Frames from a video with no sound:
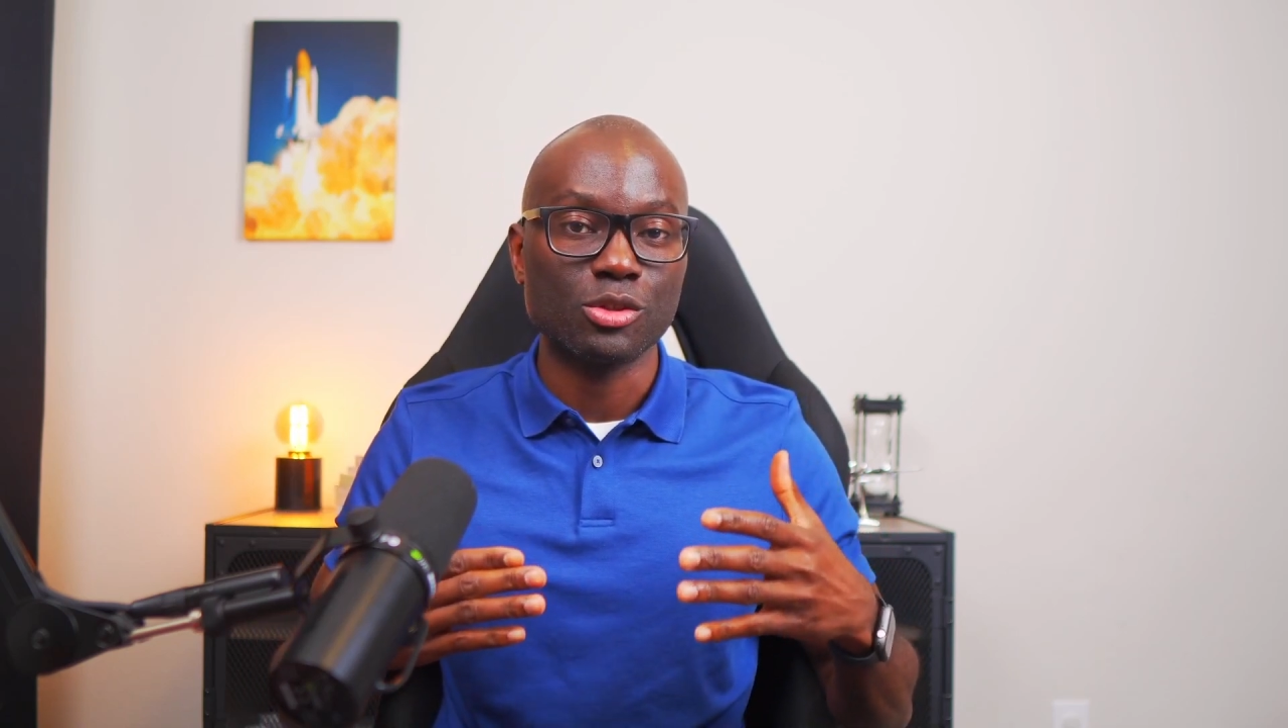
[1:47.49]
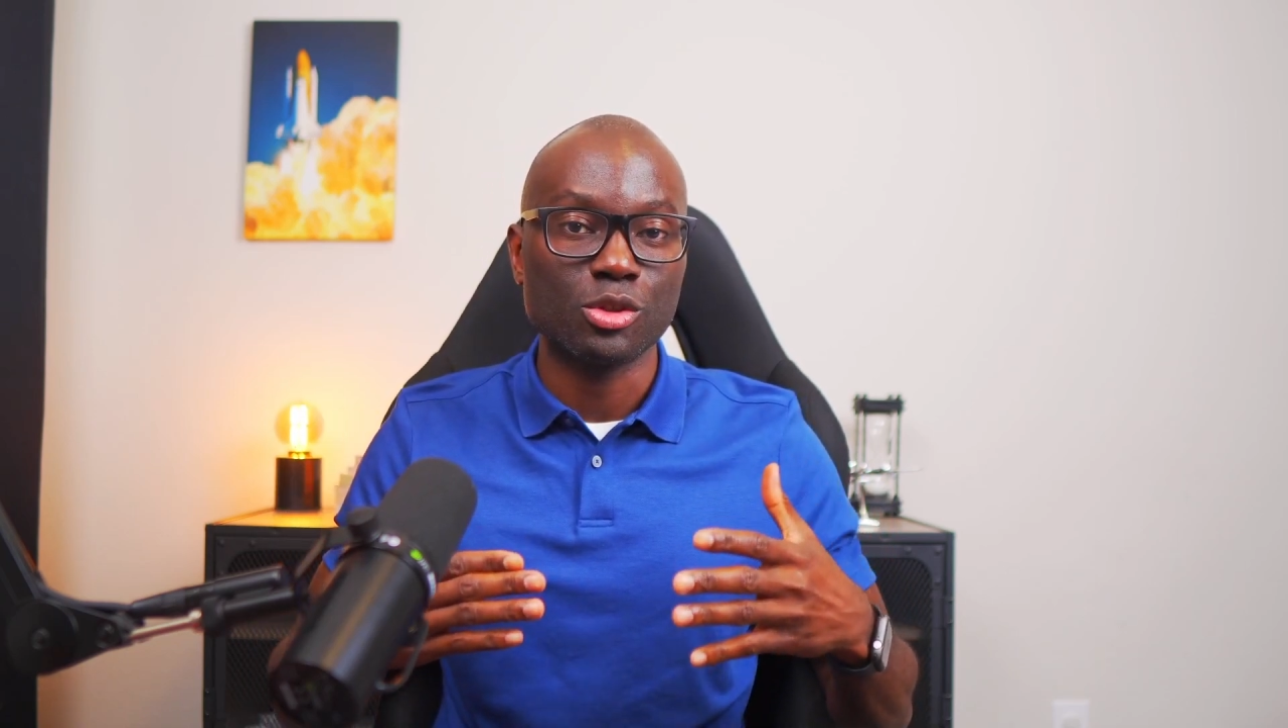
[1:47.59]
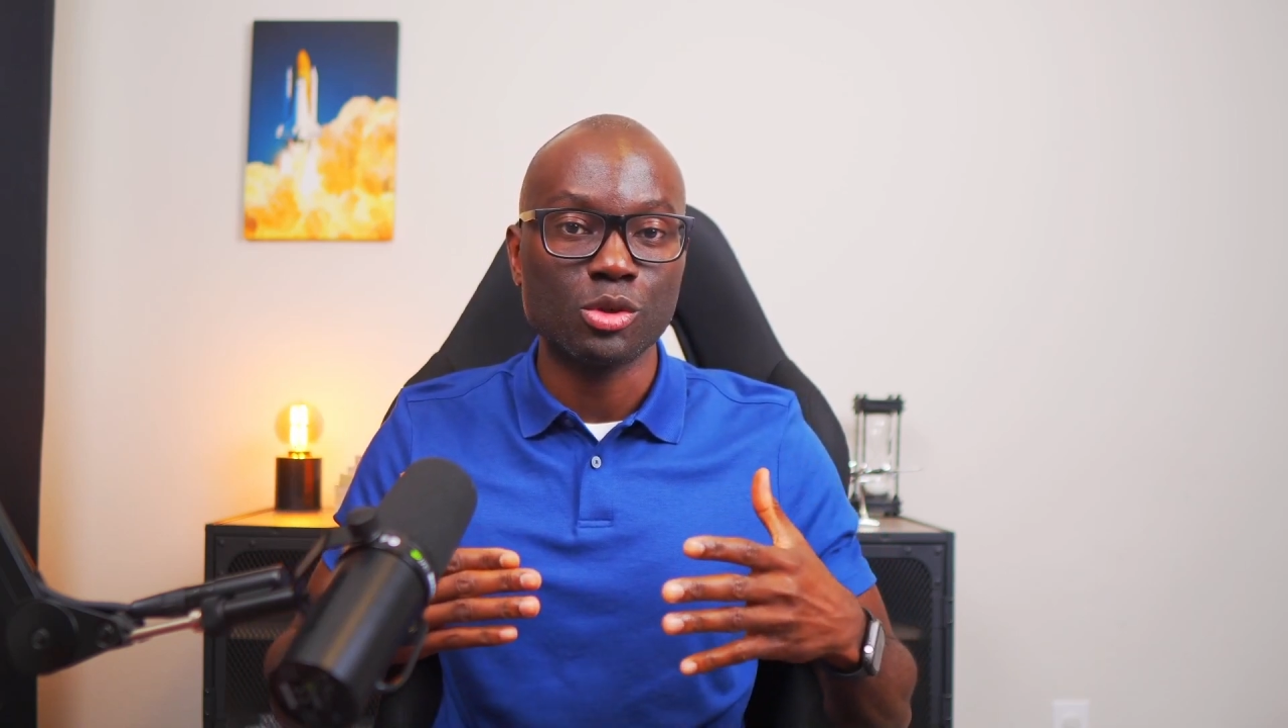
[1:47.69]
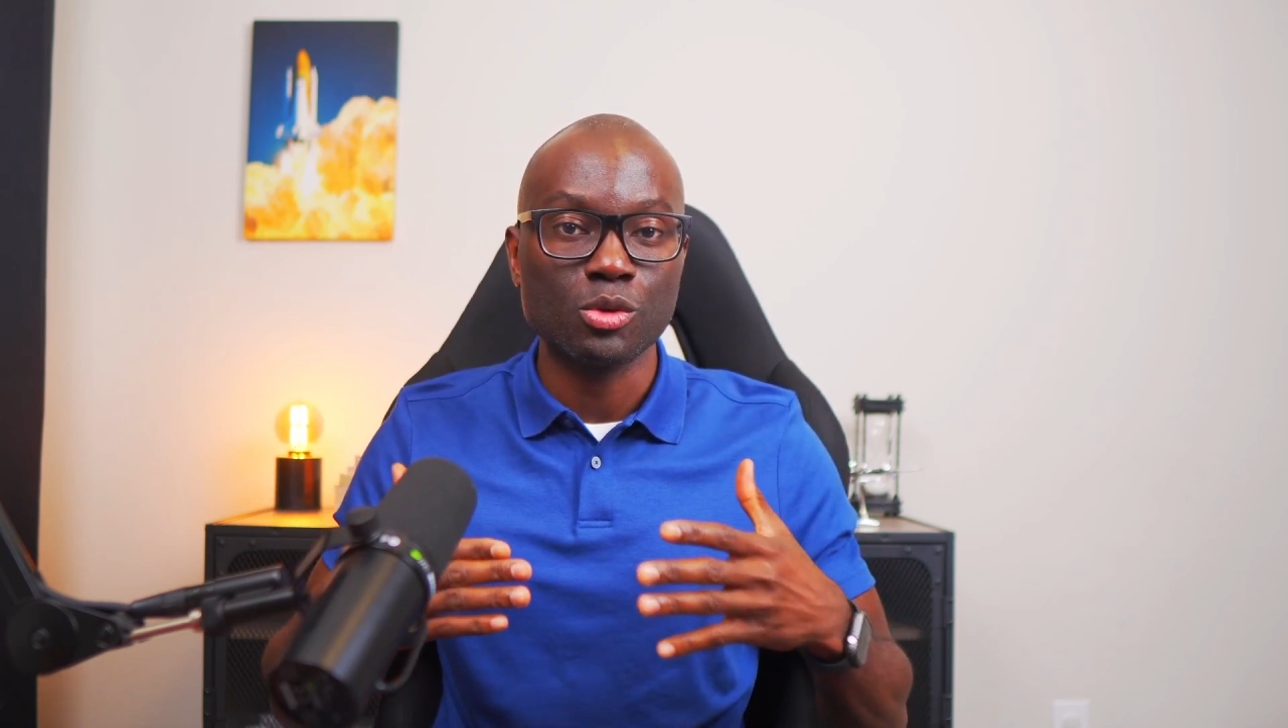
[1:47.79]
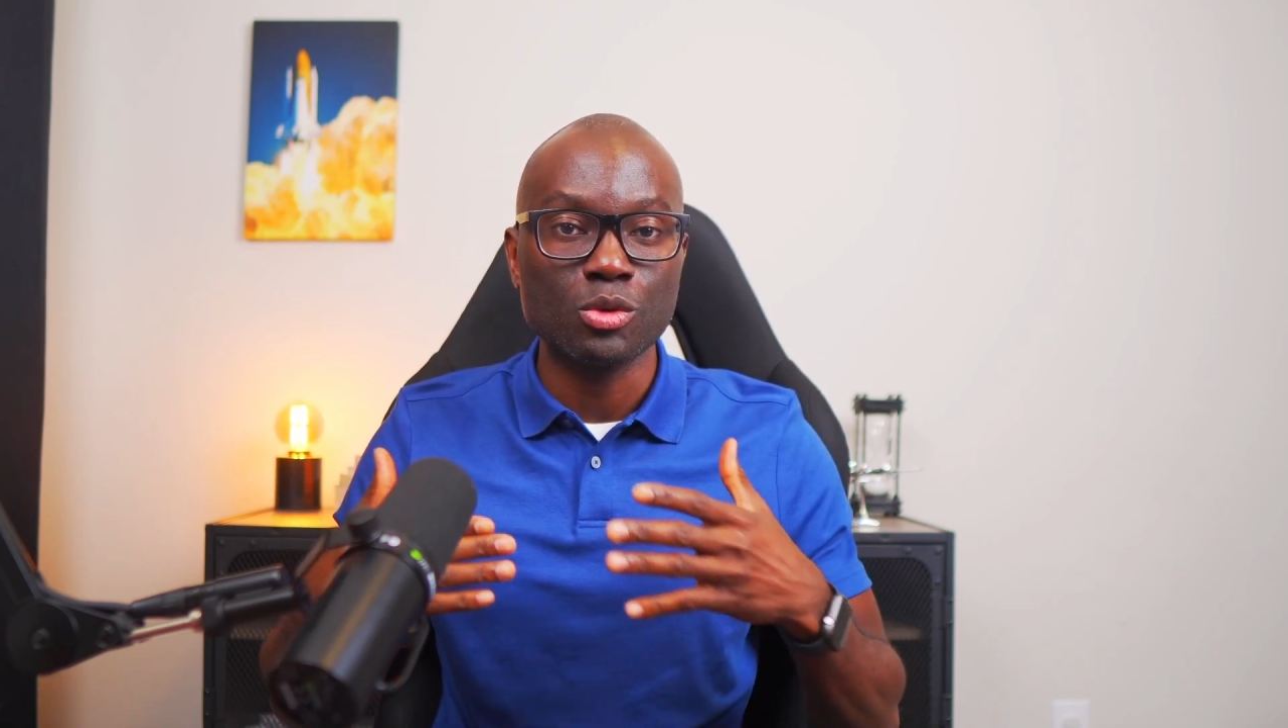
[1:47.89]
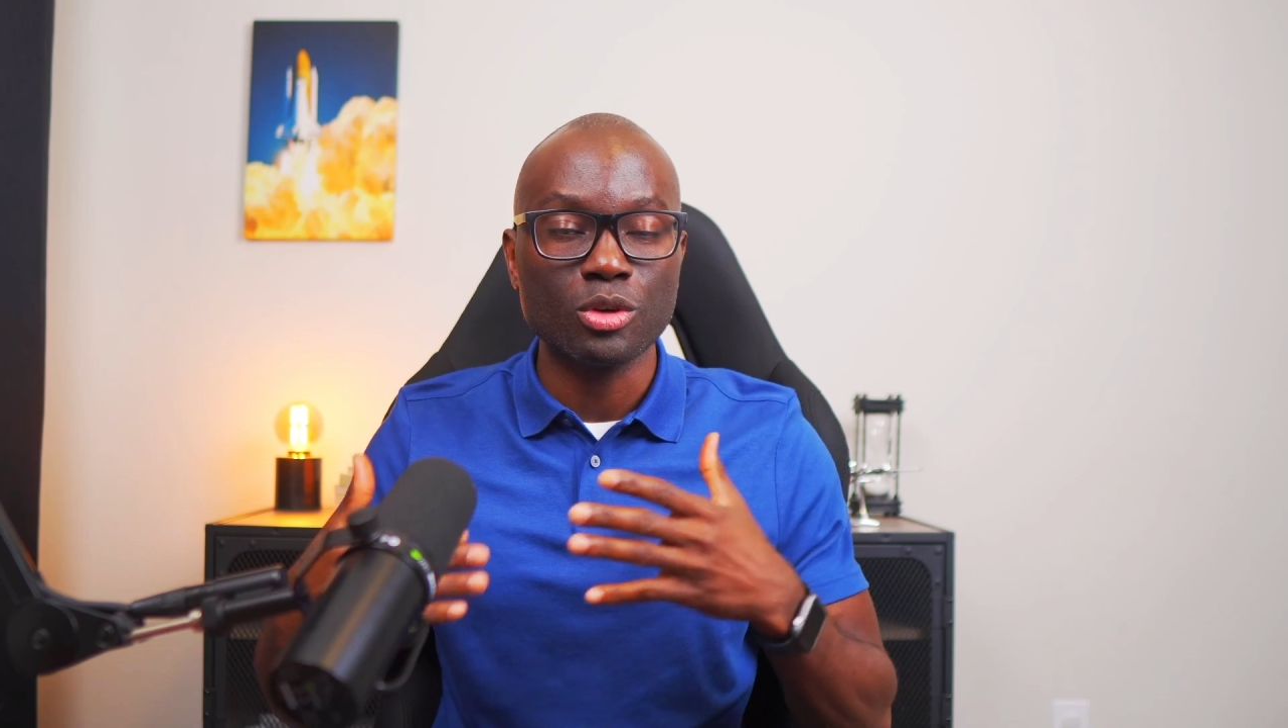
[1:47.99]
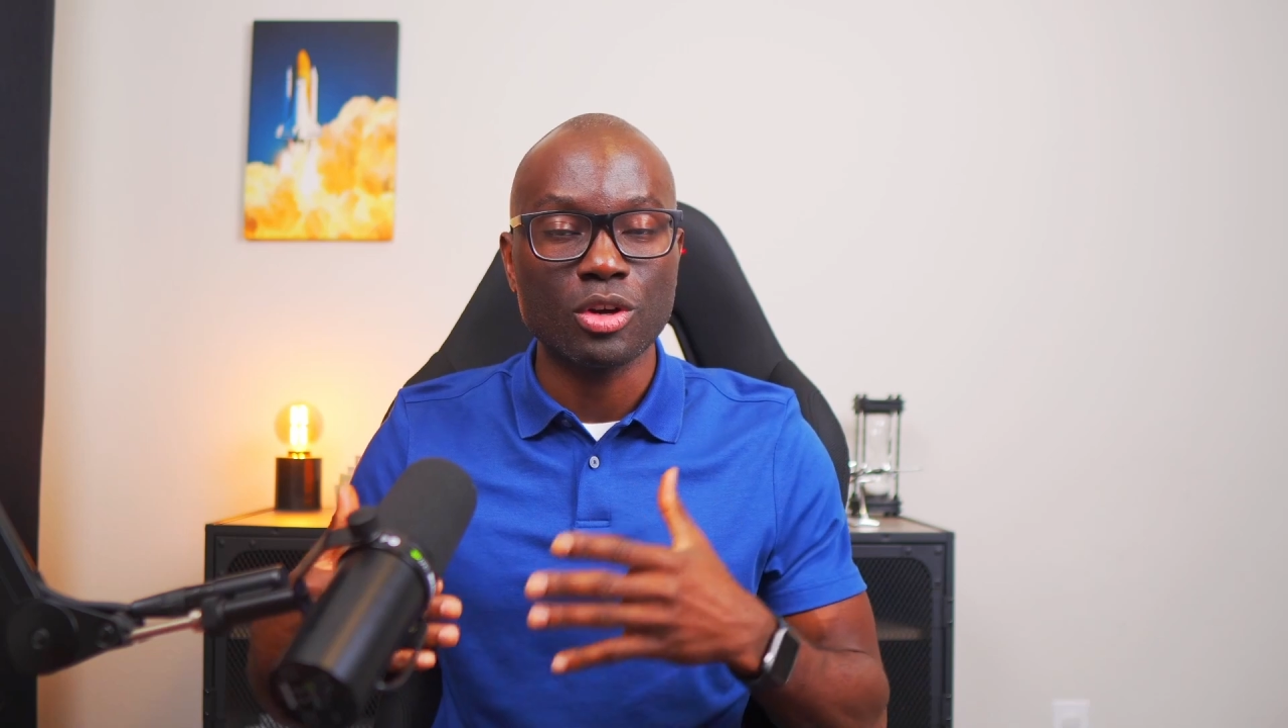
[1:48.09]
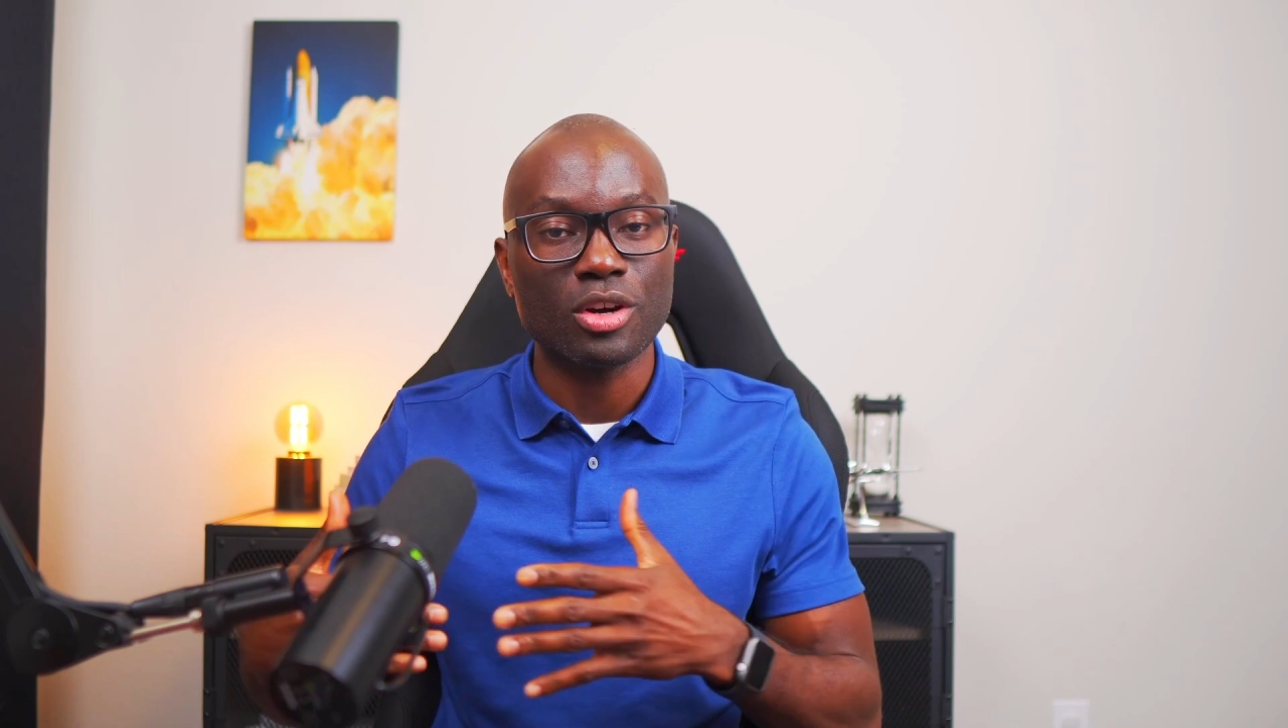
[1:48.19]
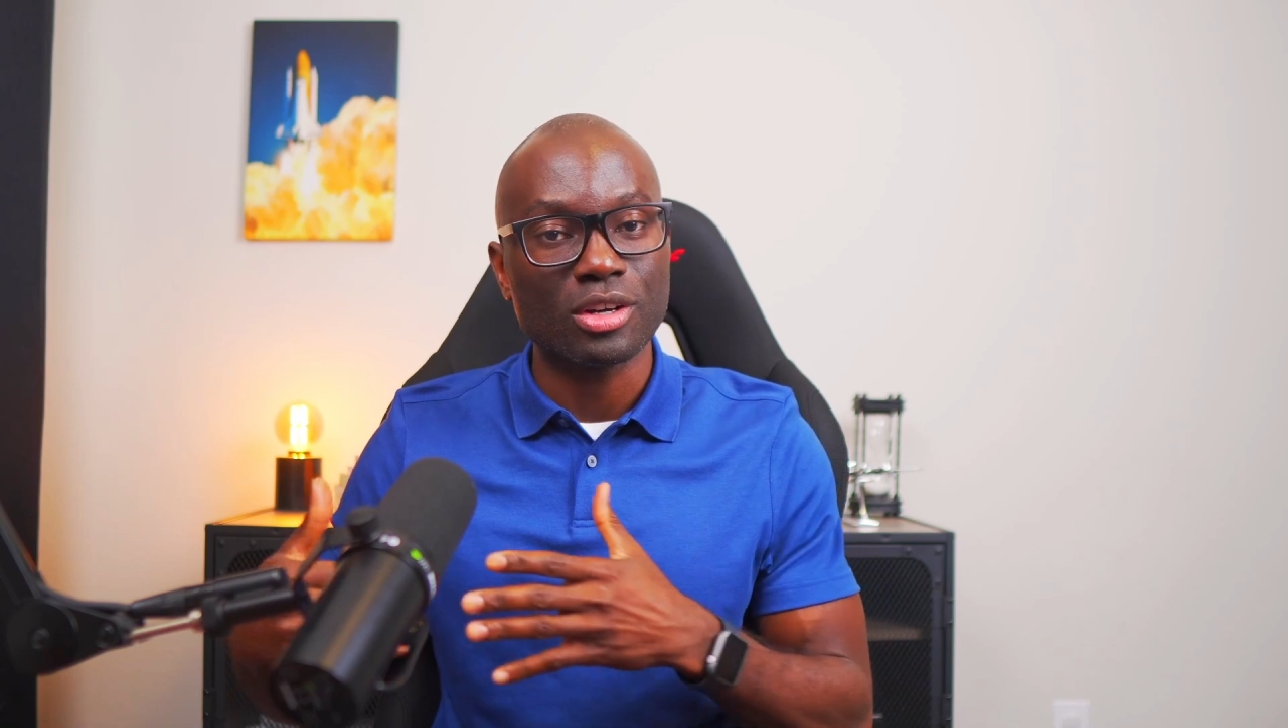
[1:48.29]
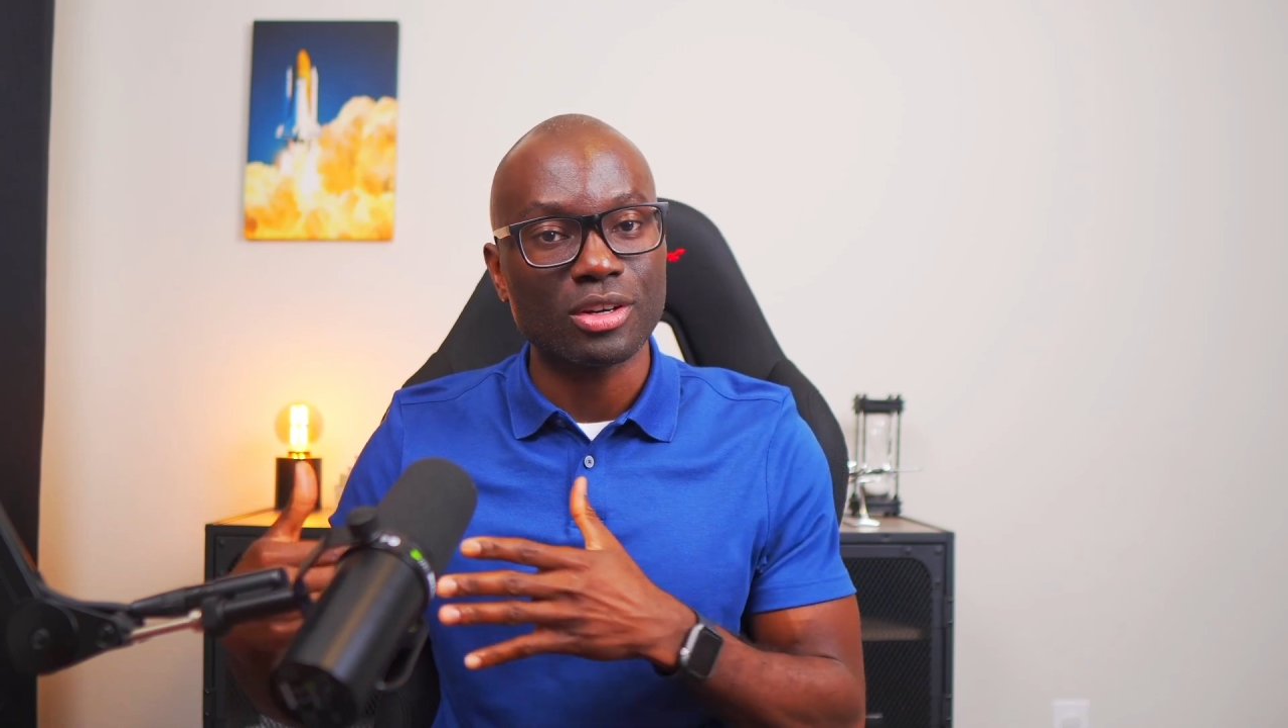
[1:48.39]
too long